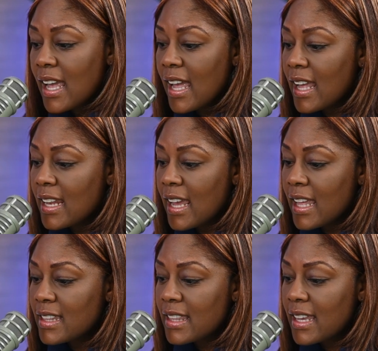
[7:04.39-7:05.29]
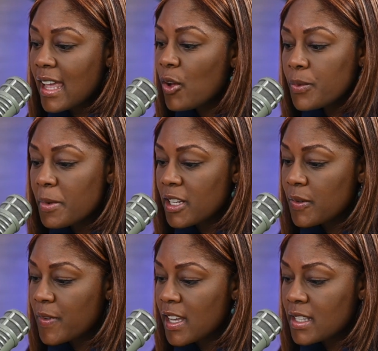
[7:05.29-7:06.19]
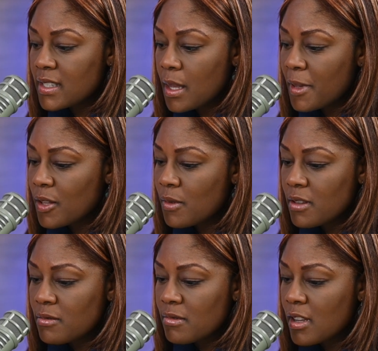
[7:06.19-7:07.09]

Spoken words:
And the health benefits, I mean,